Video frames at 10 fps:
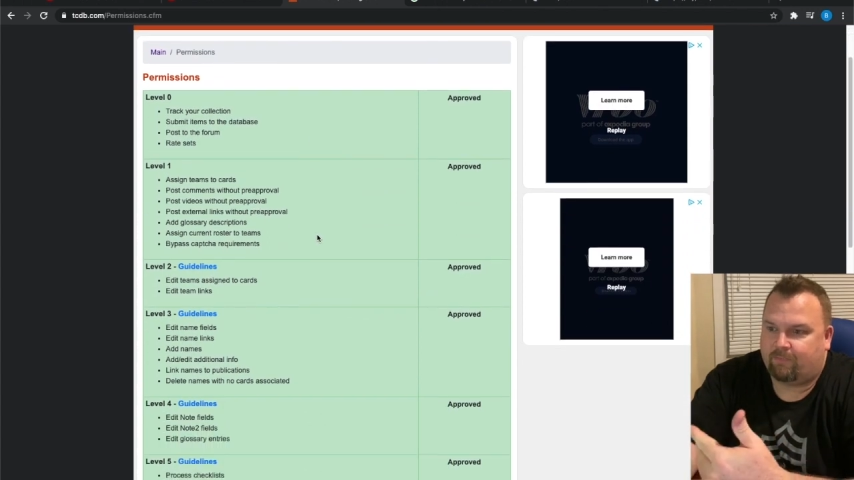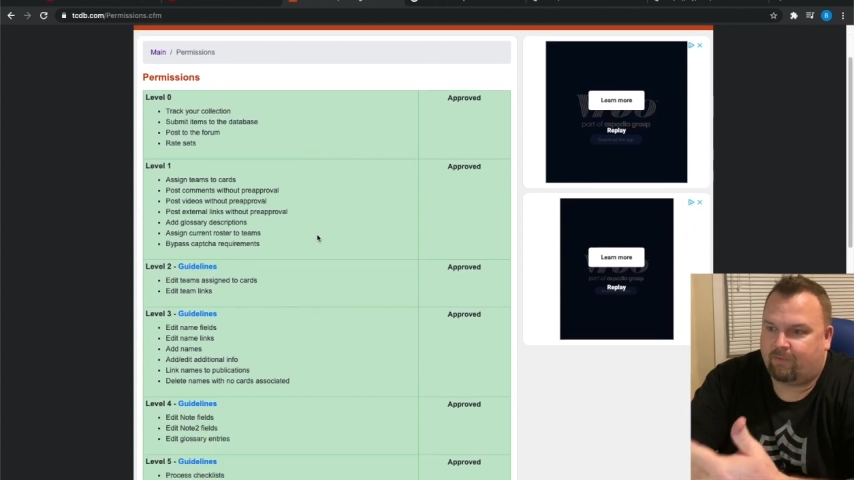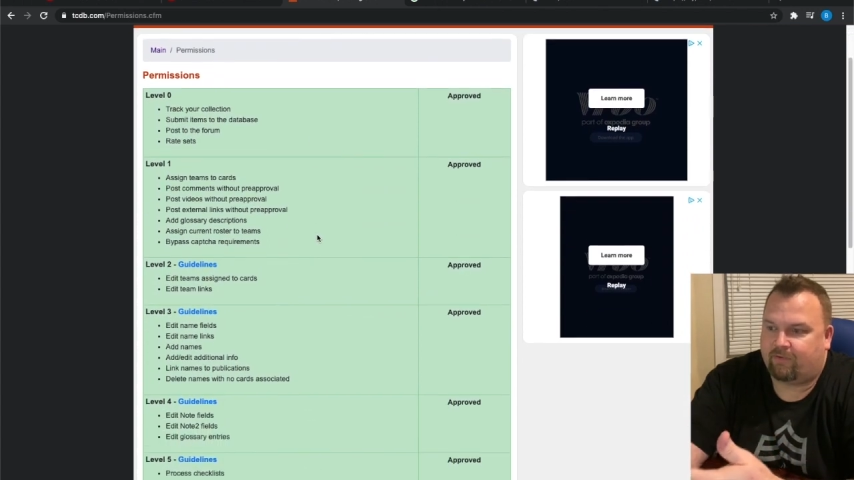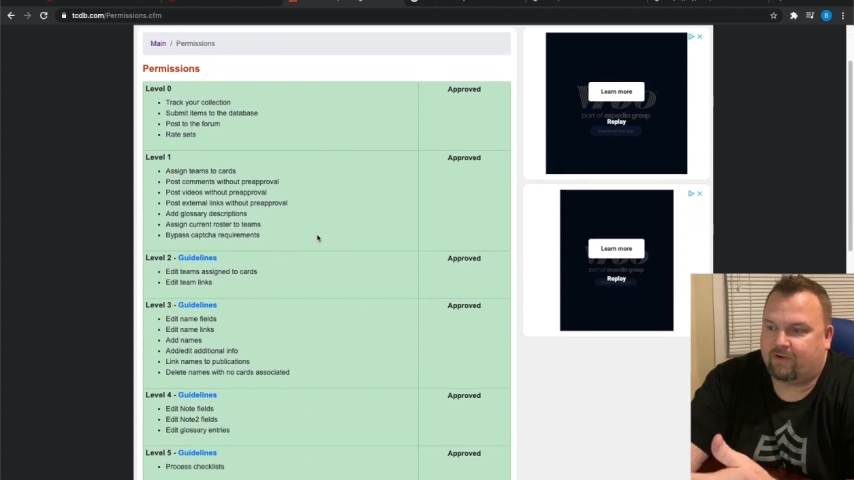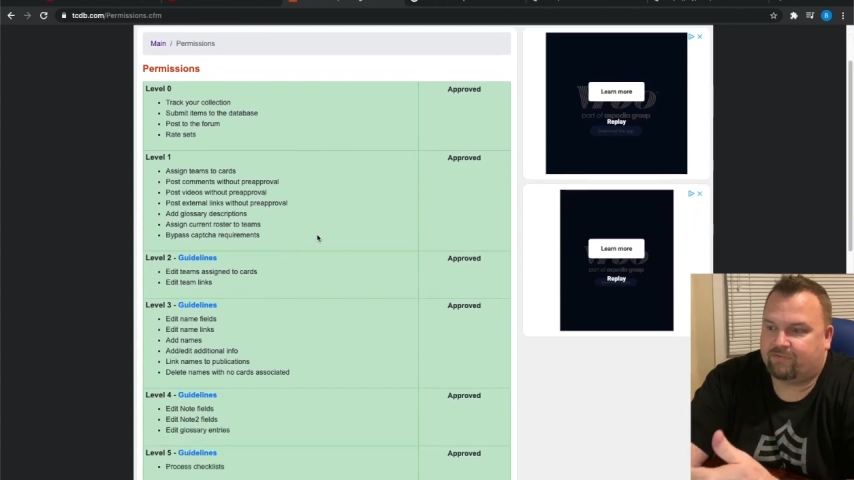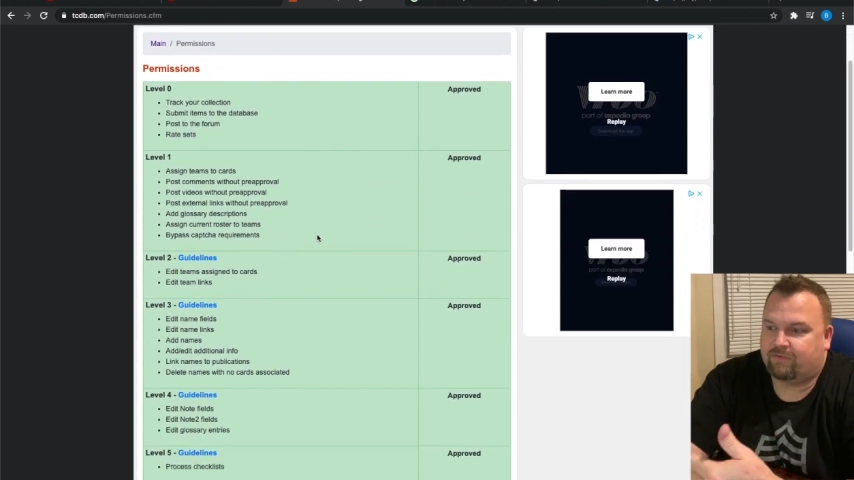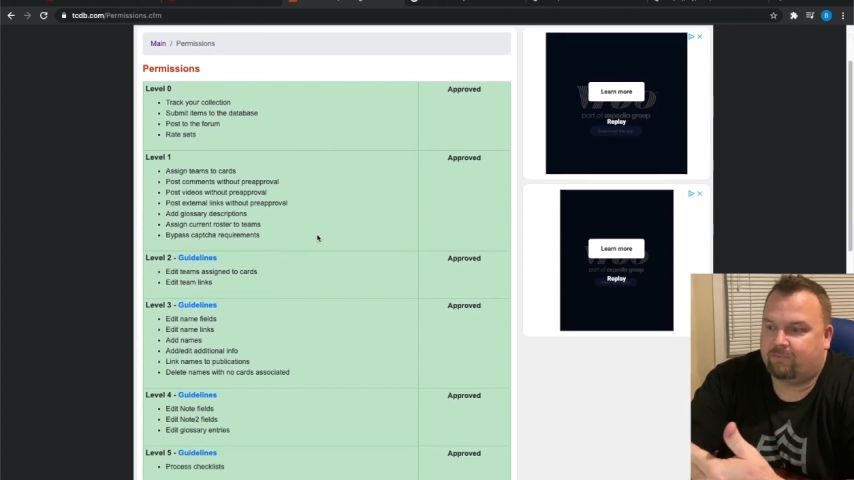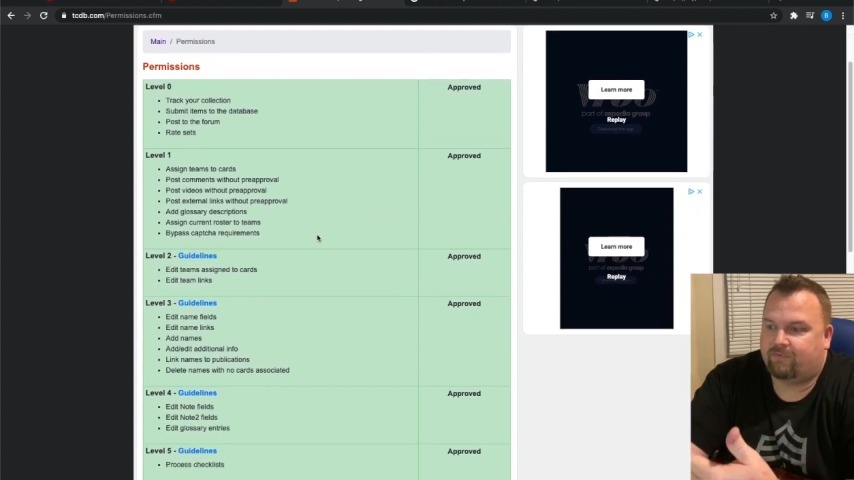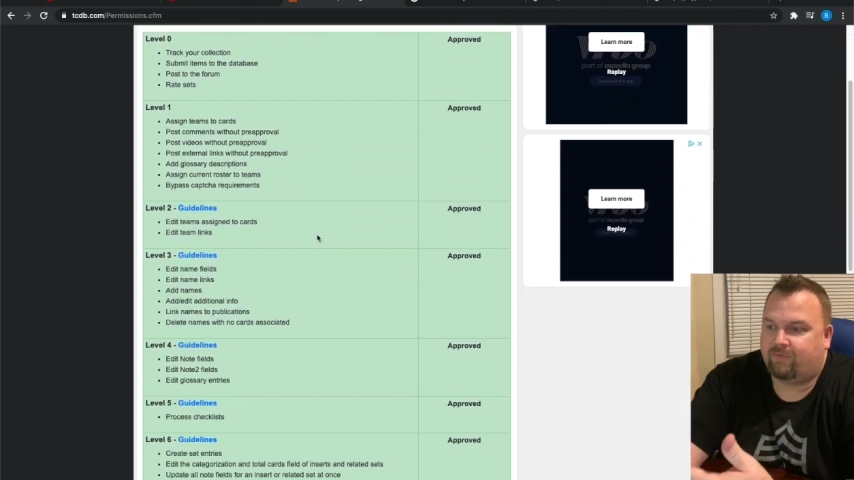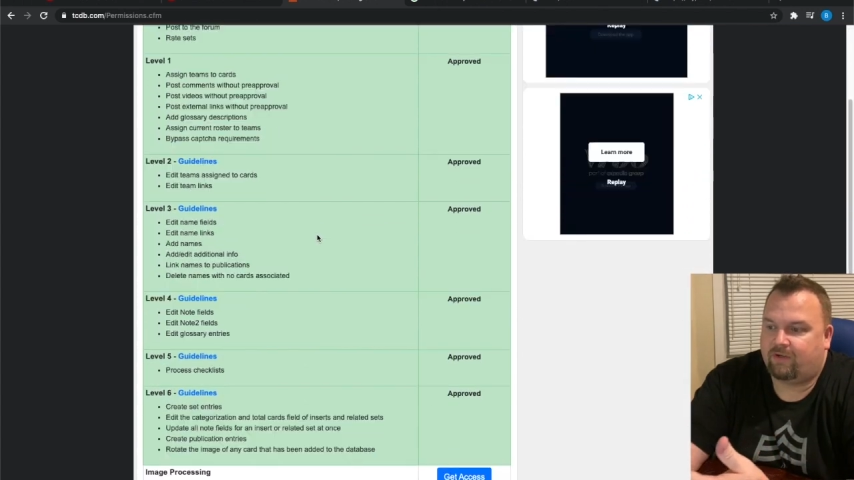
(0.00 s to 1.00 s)
progress to
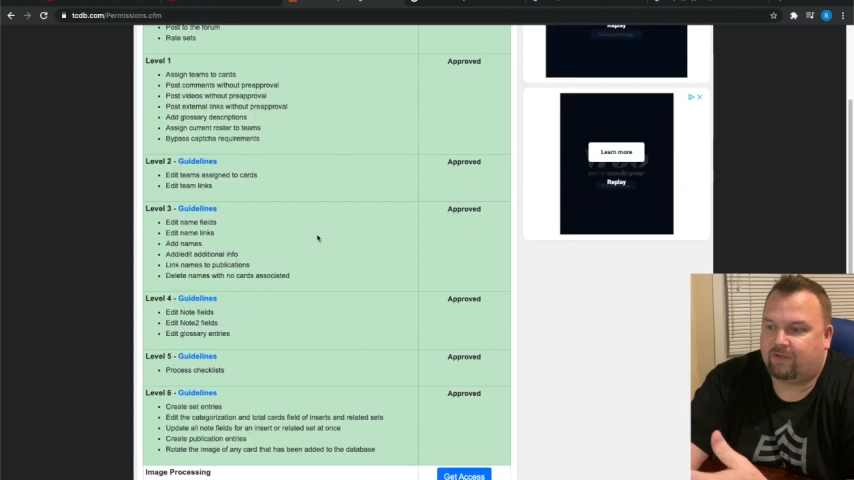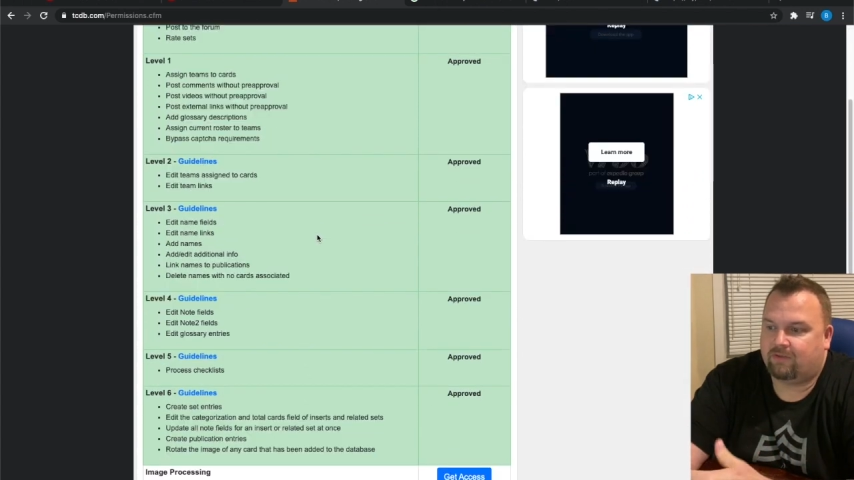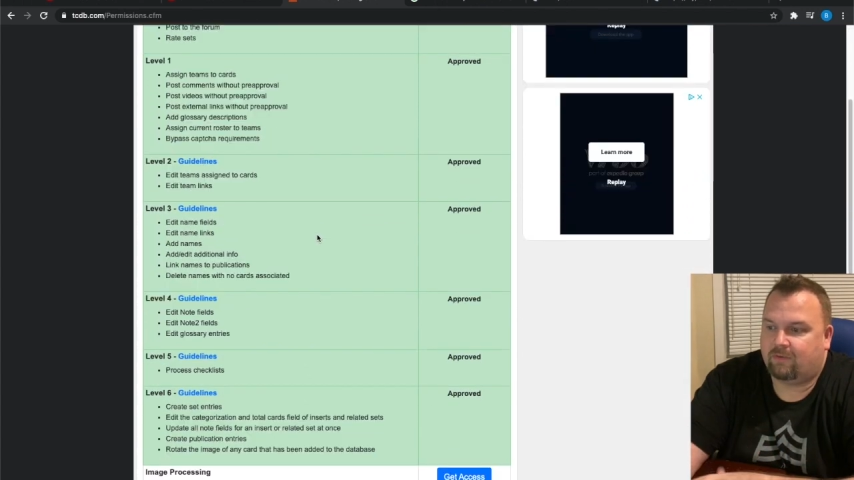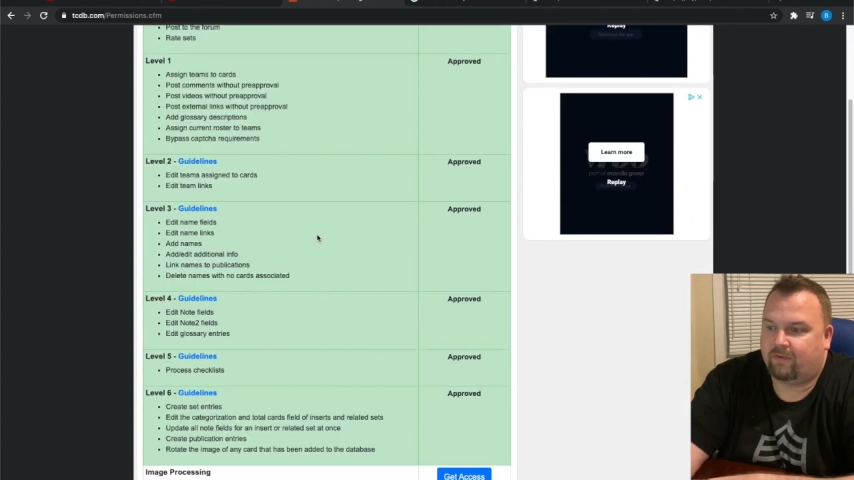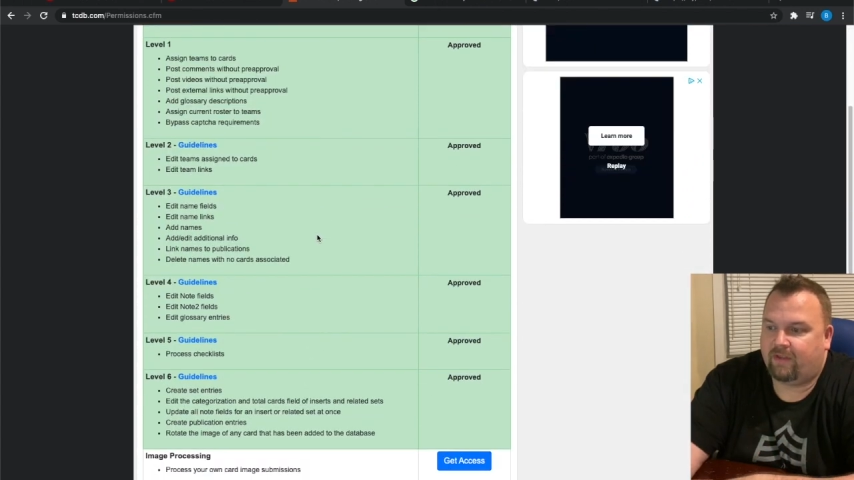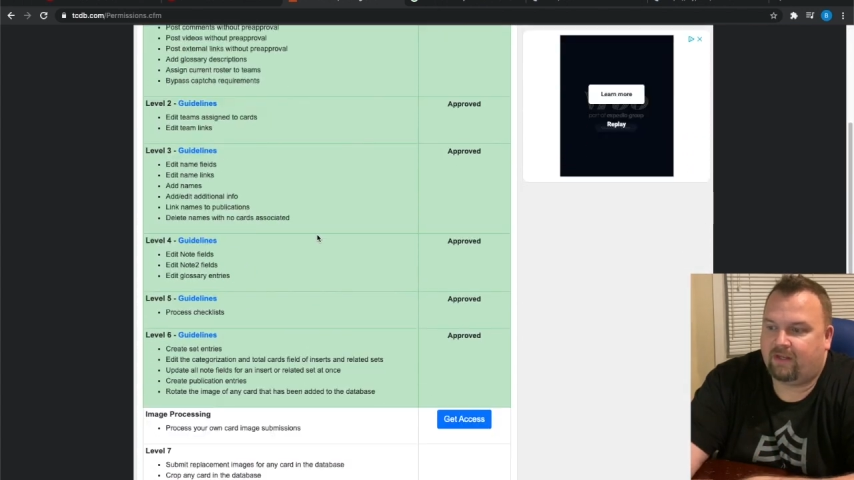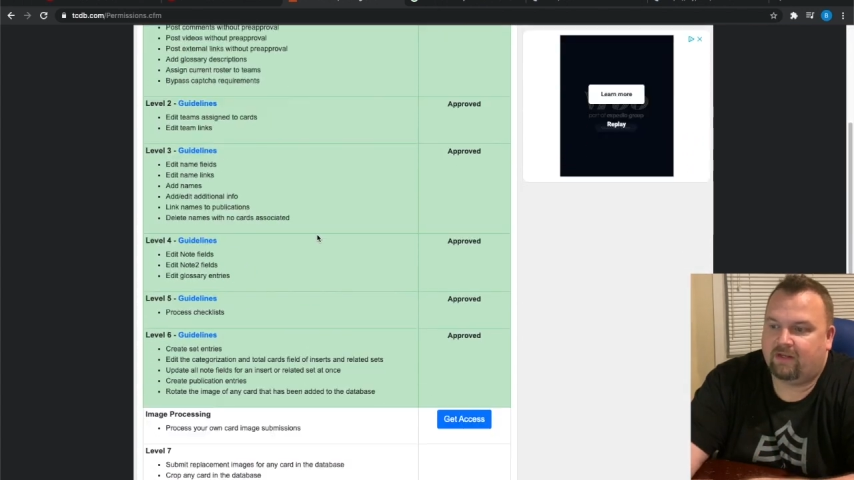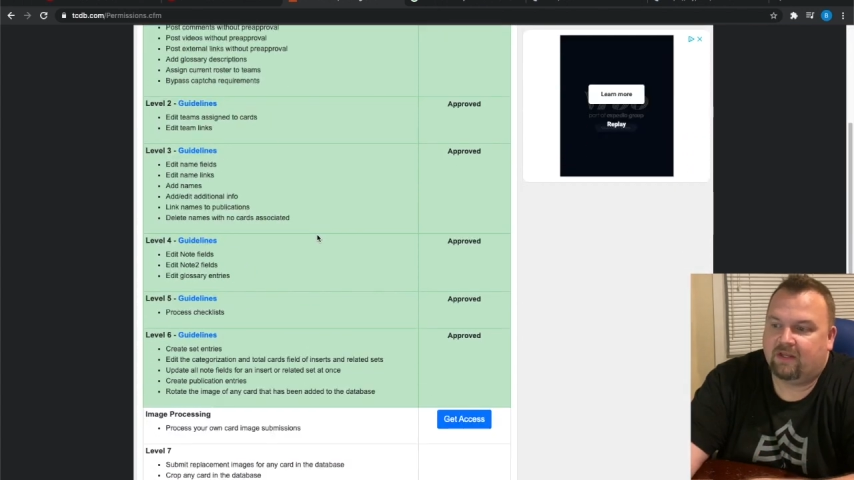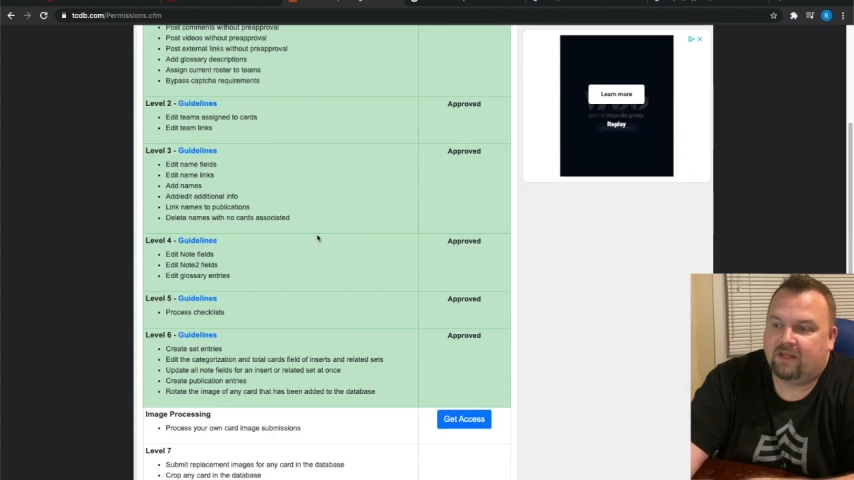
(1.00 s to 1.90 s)
before you can do all that.